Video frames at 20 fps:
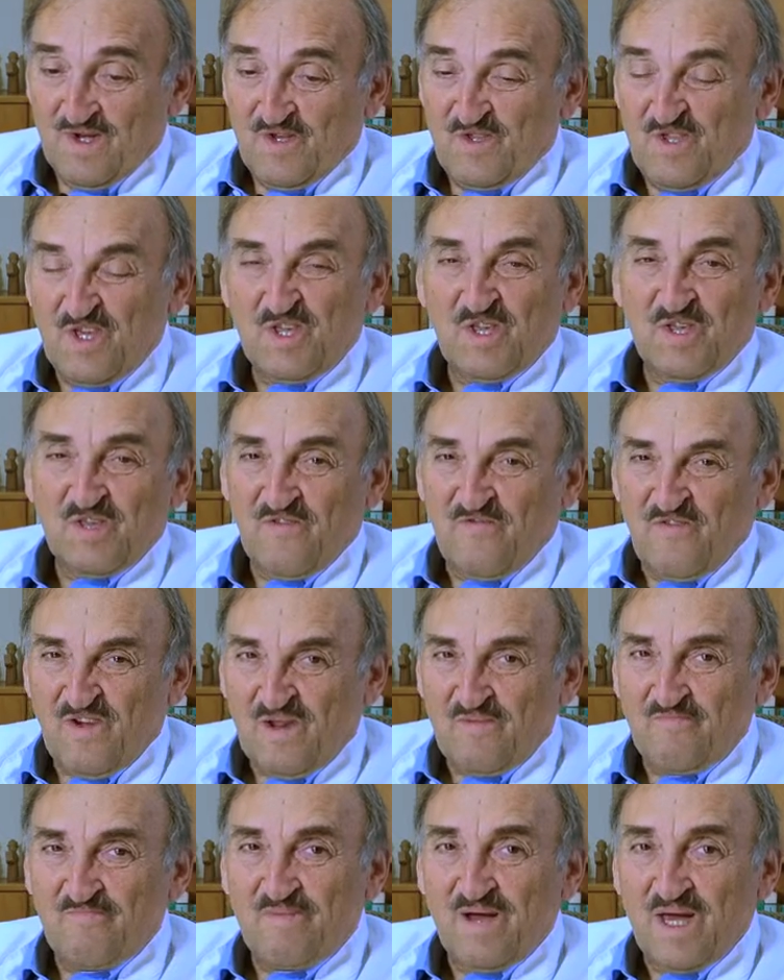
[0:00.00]
This is a
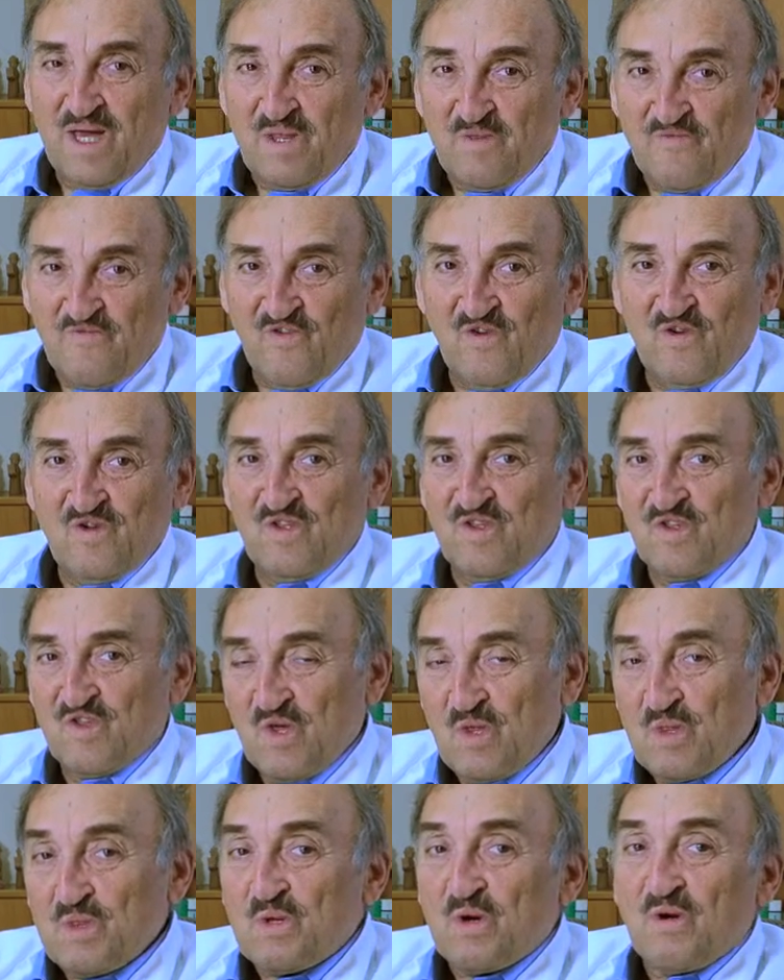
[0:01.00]
very painful
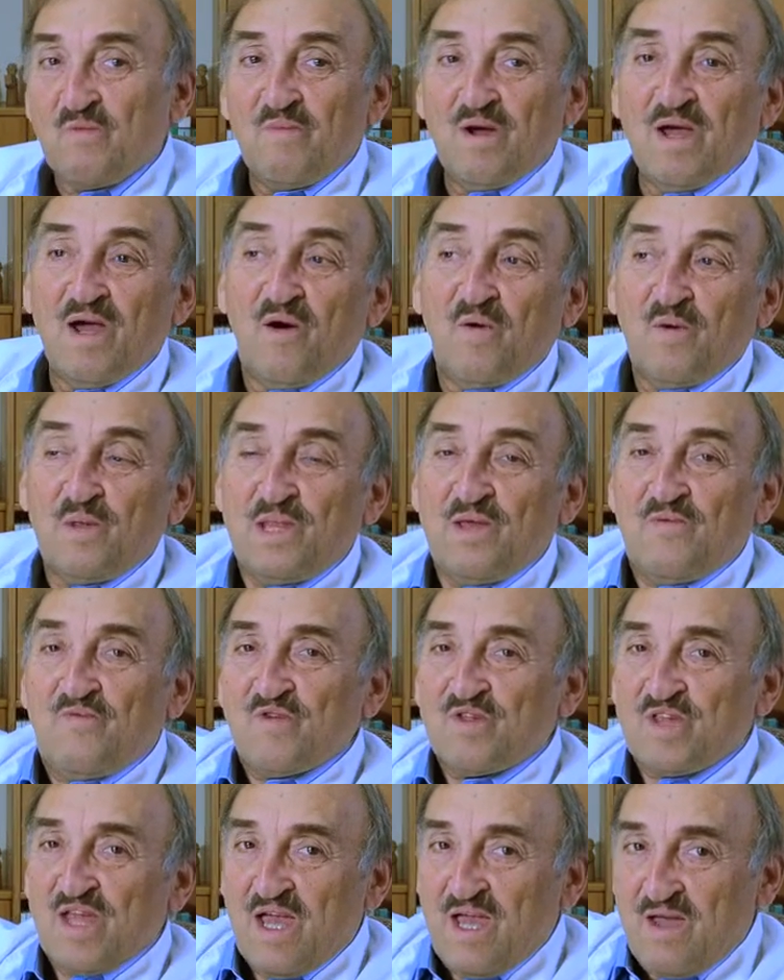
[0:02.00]
syndrome. I only
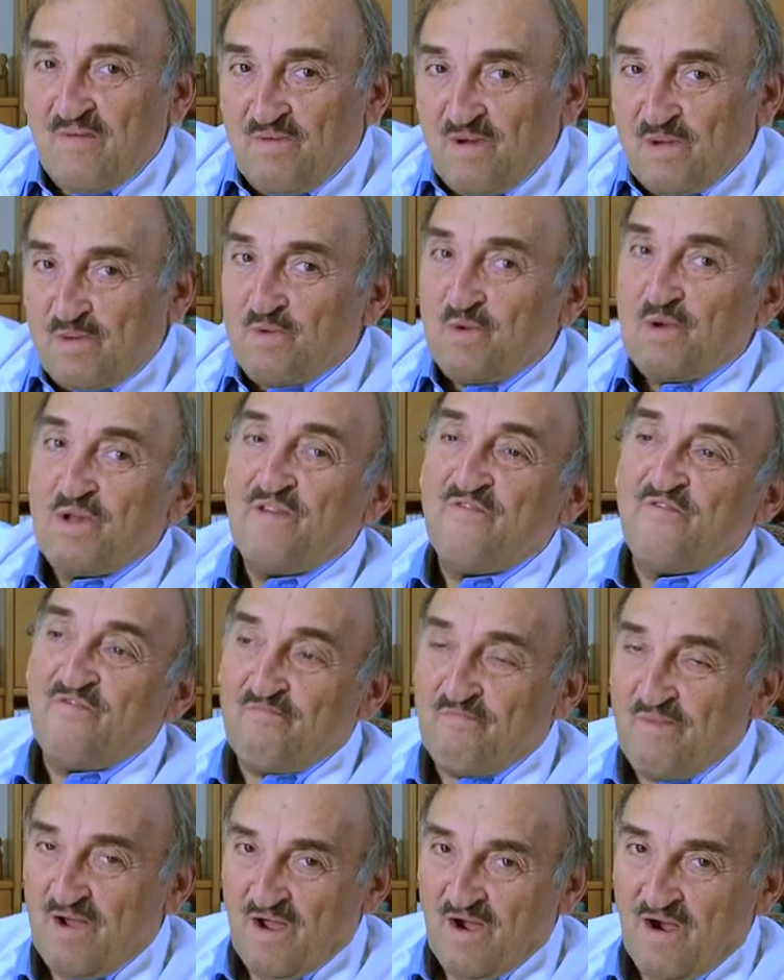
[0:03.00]
was able to
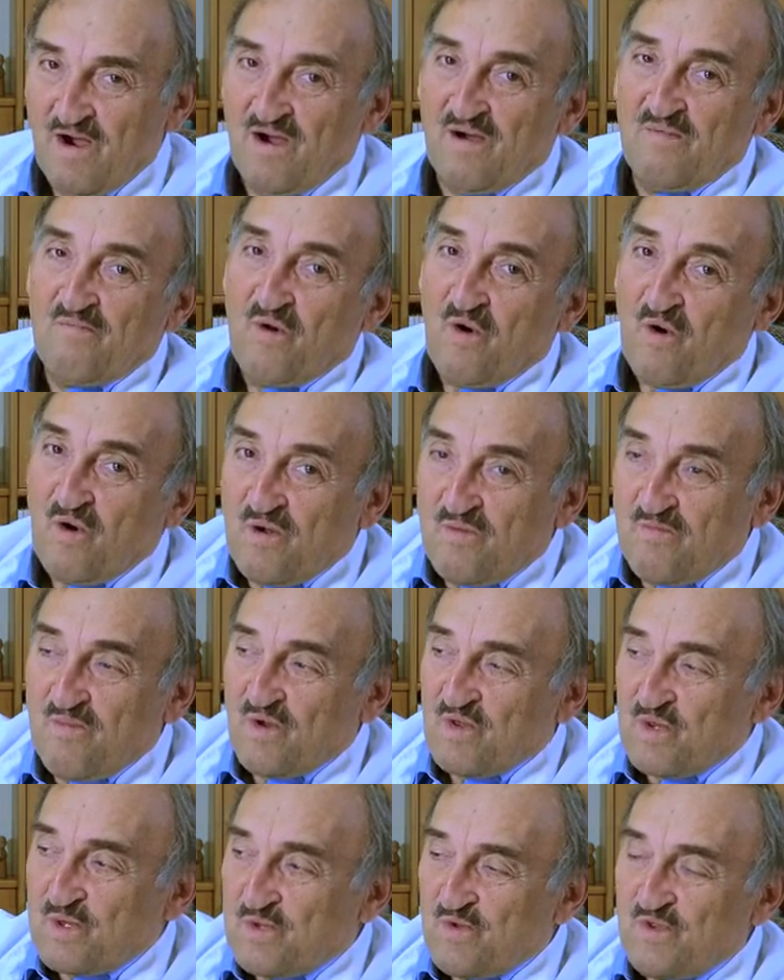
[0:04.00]
lift my arm
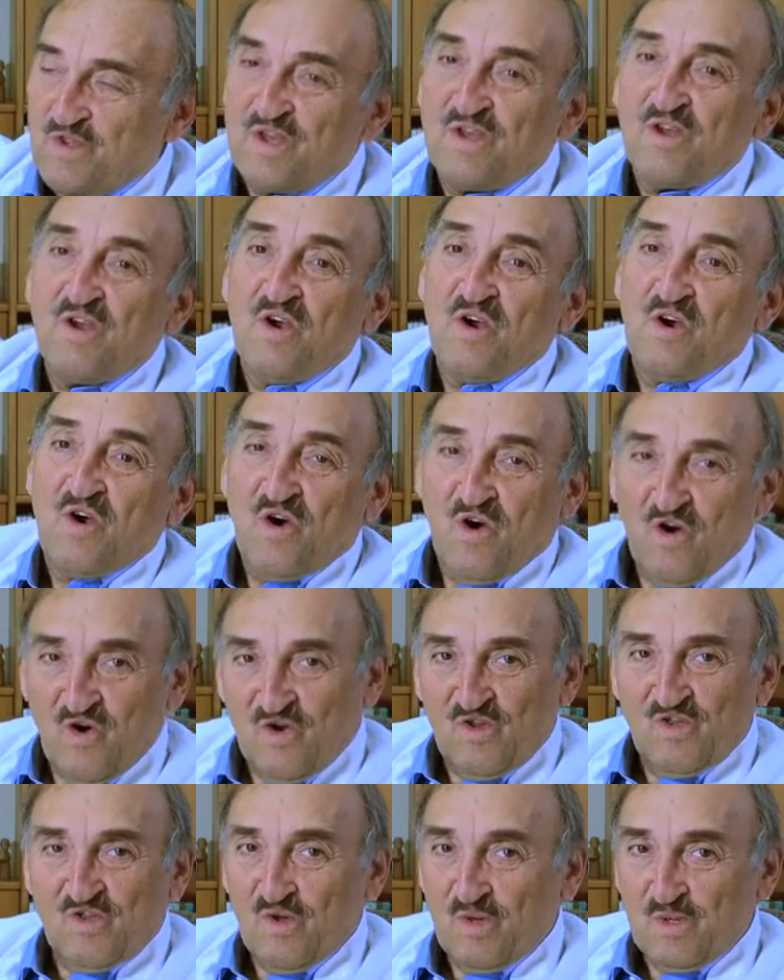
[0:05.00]
almost to the
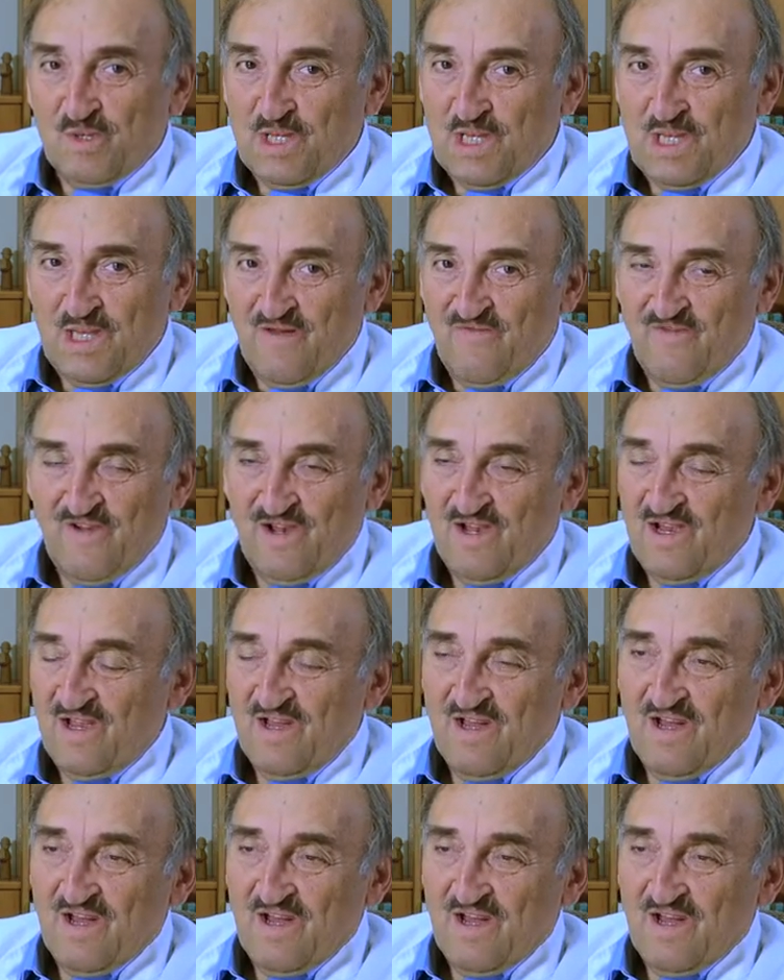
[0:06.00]
horizontal level.